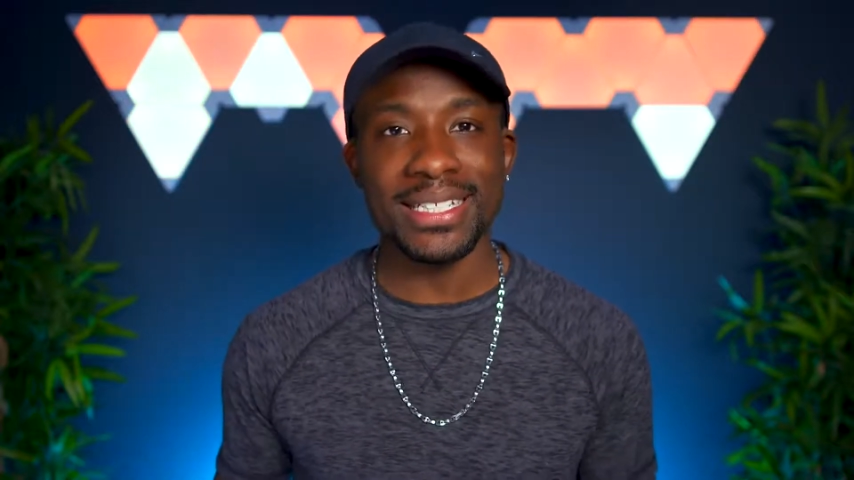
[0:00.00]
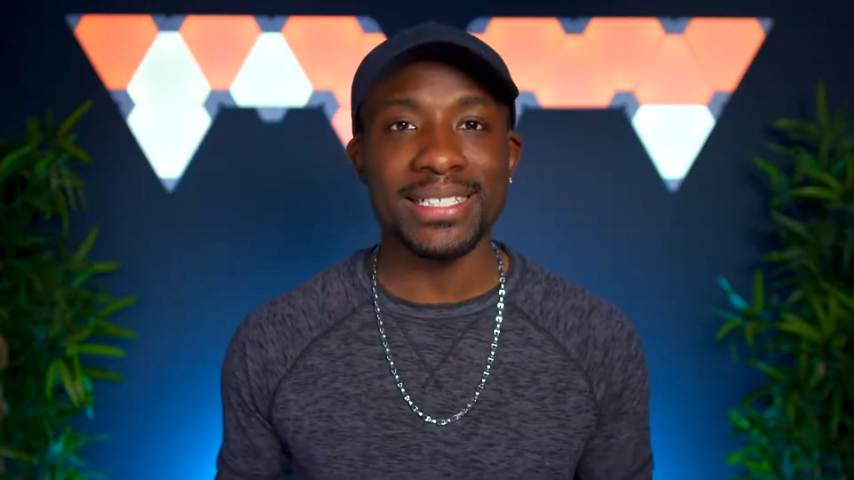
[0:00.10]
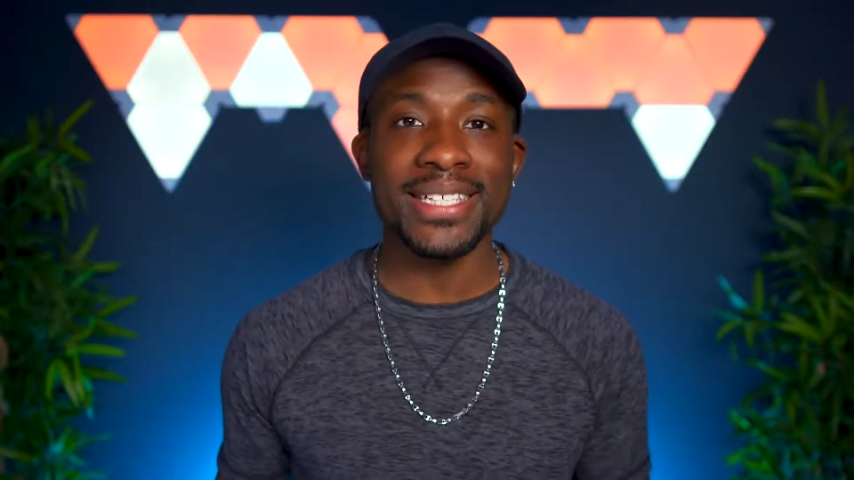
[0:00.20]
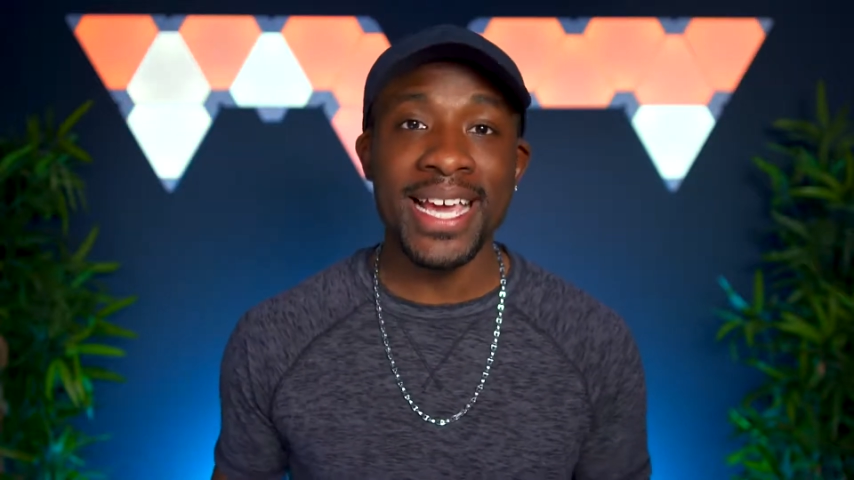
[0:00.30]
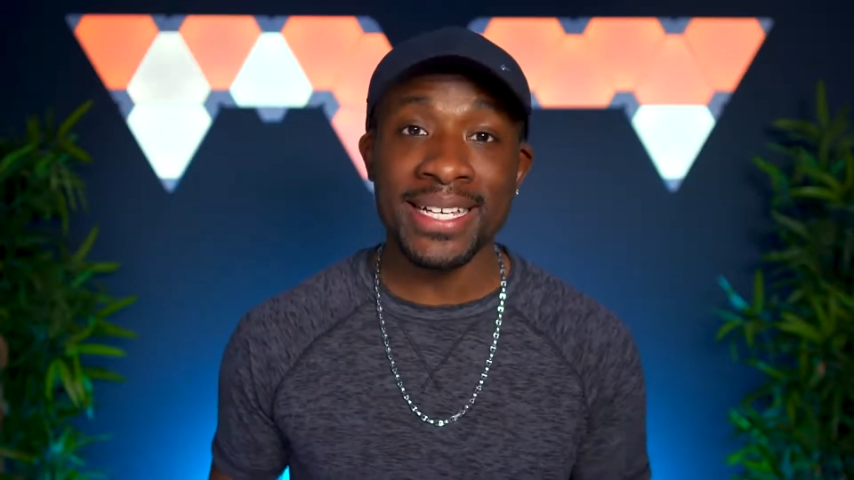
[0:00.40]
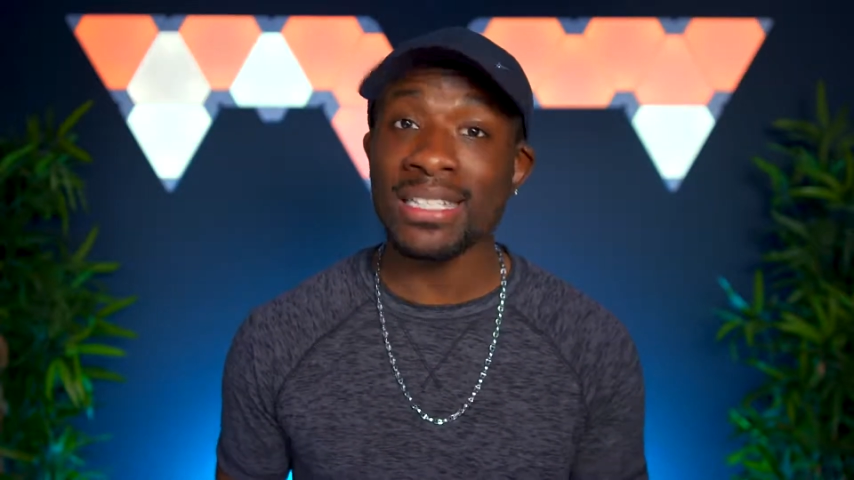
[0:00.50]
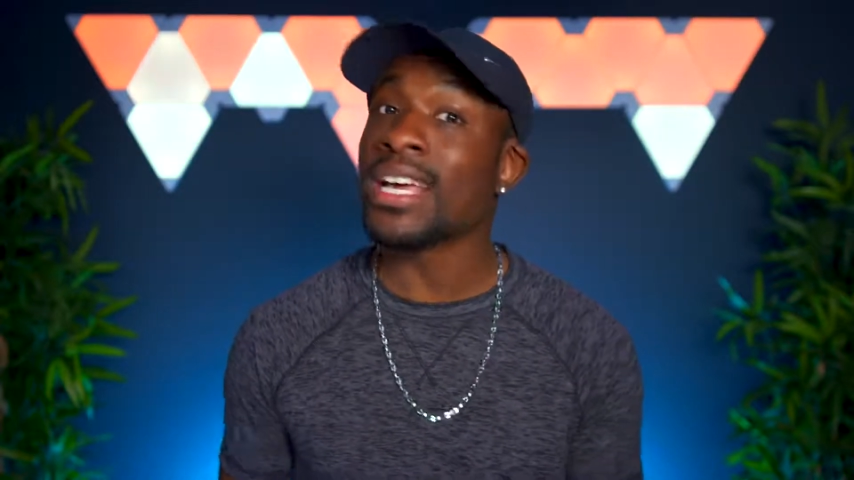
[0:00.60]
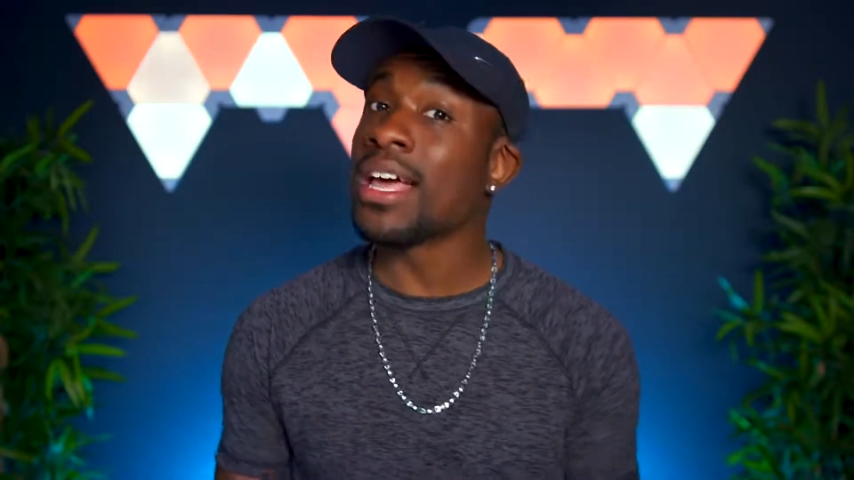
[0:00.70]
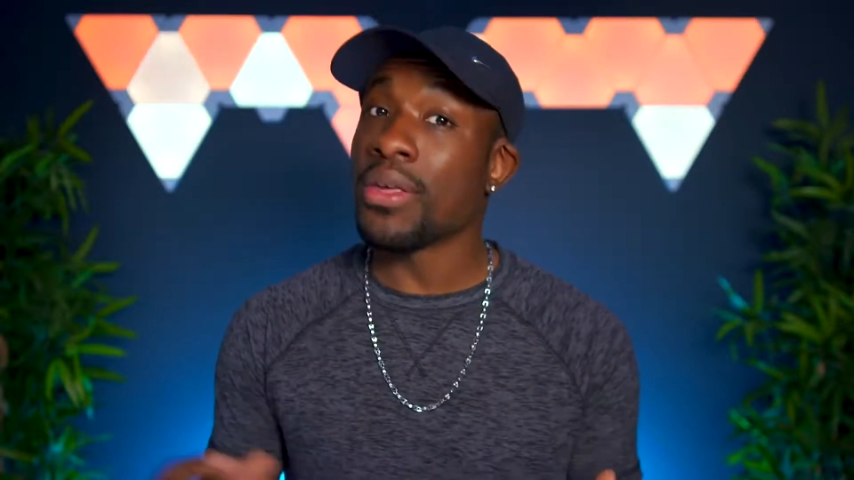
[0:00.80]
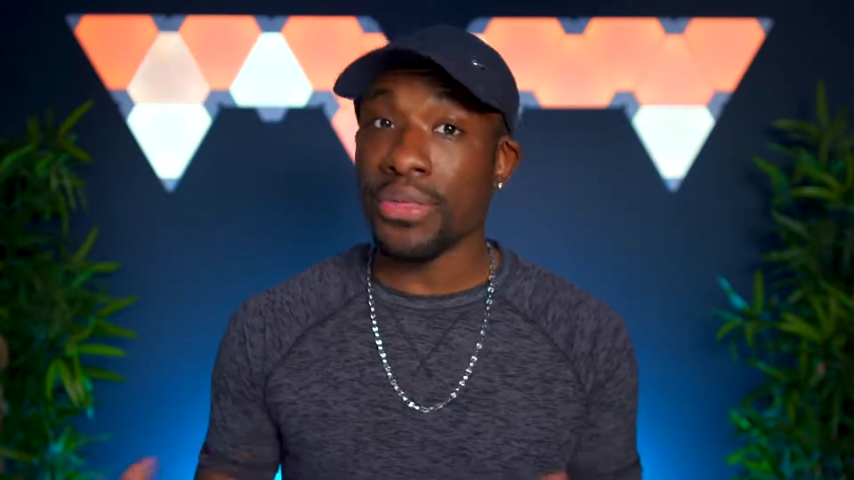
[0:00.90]
contained
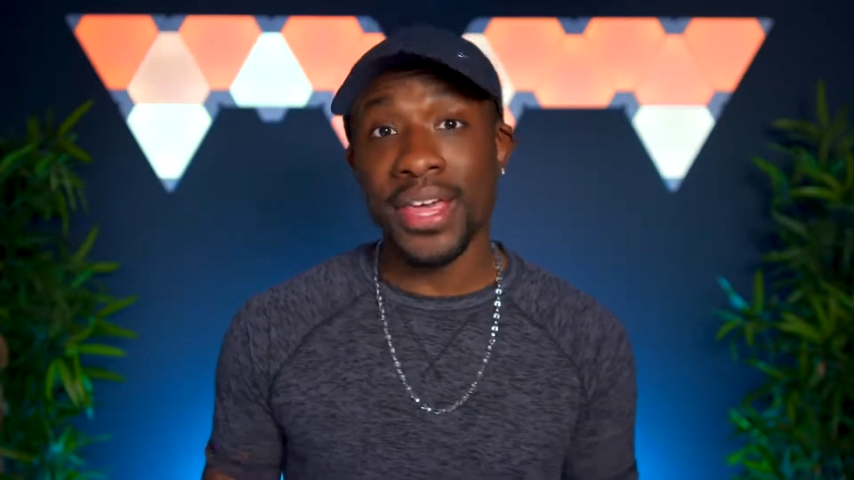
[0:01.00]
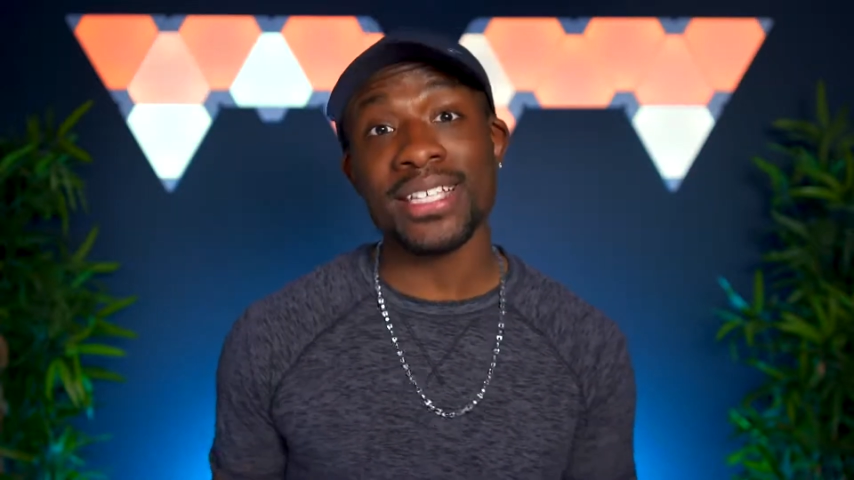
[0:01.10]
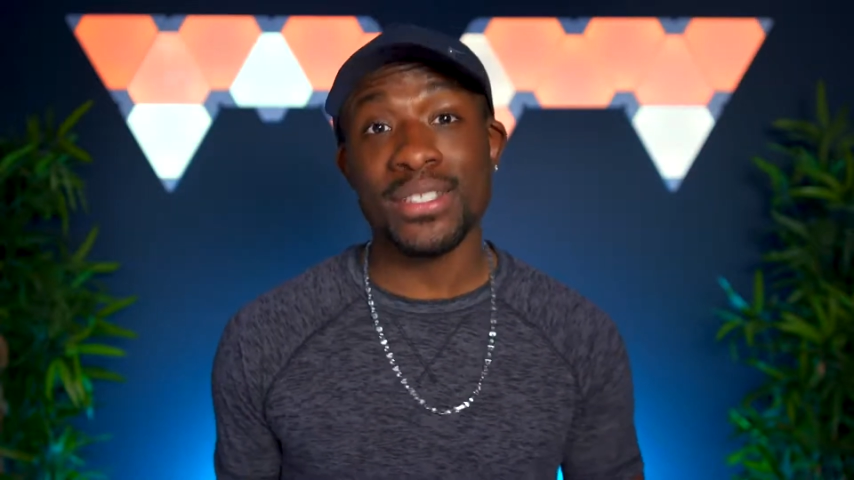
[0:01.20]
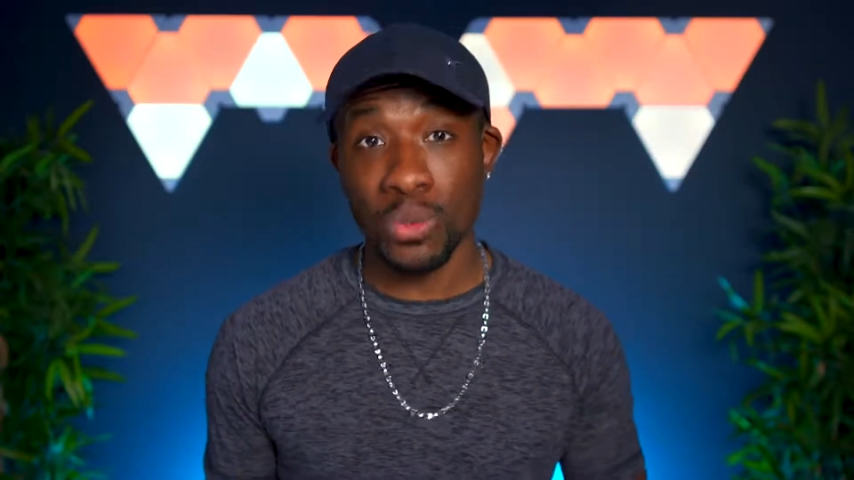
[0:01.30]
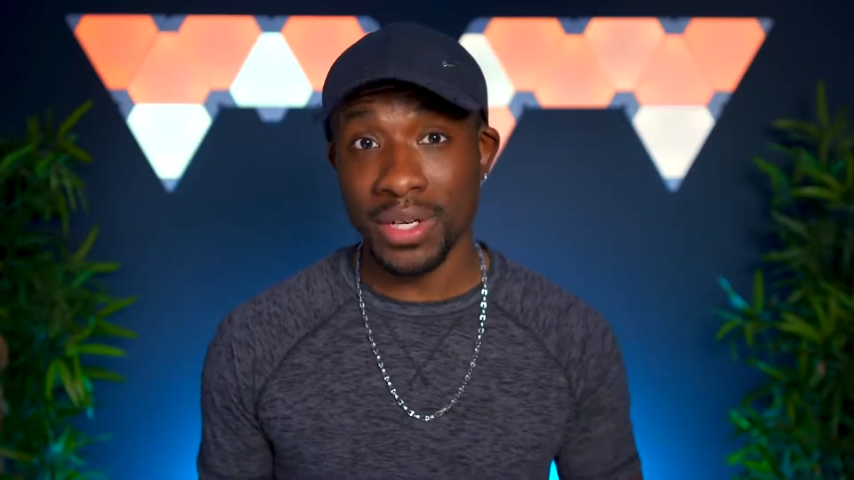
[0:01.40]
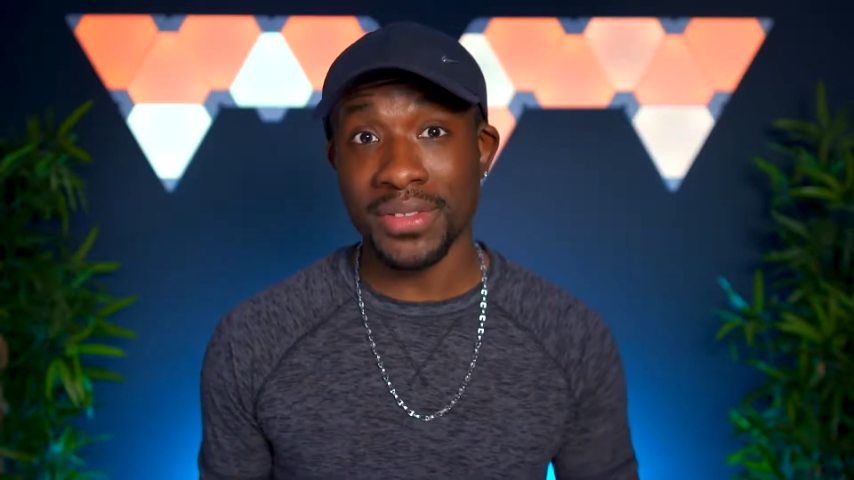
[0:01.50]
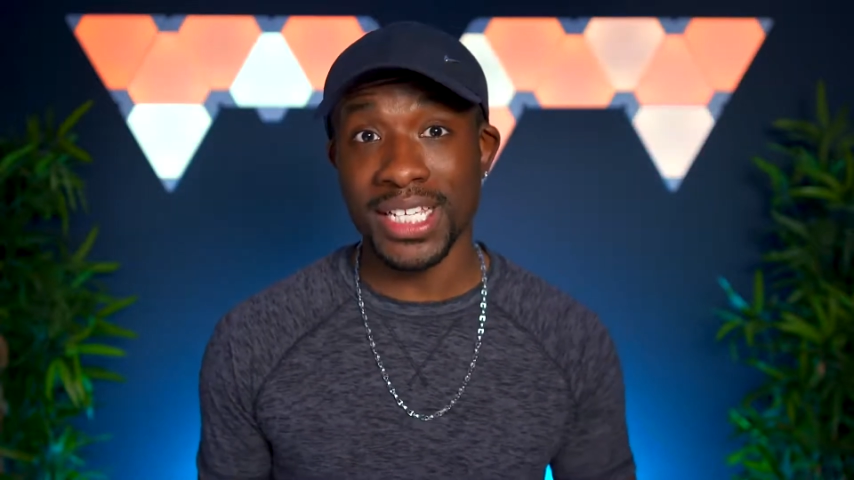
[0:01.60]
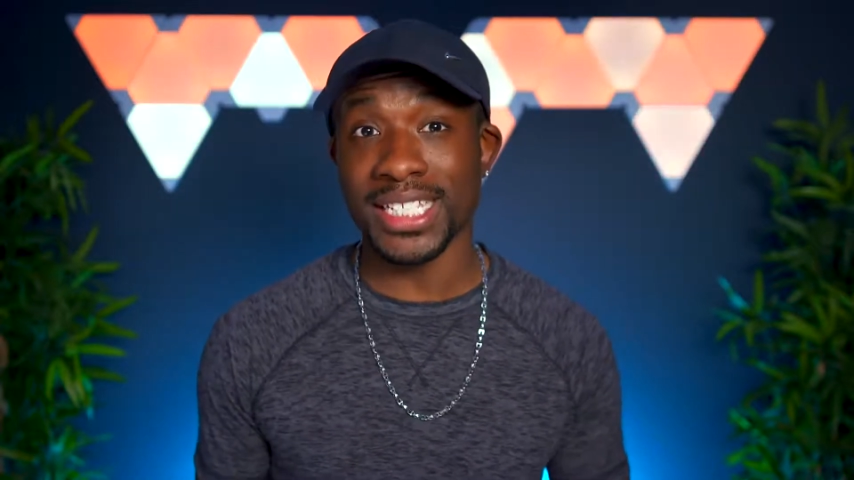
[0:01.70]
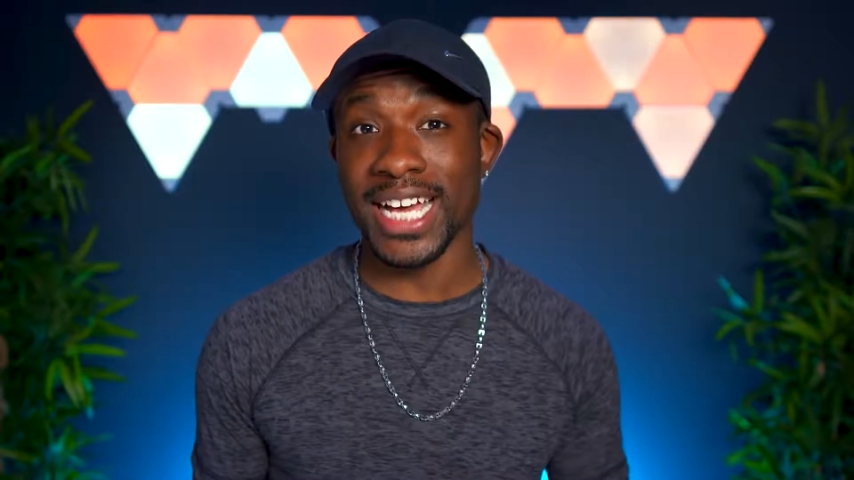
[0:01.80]
thanks to one of these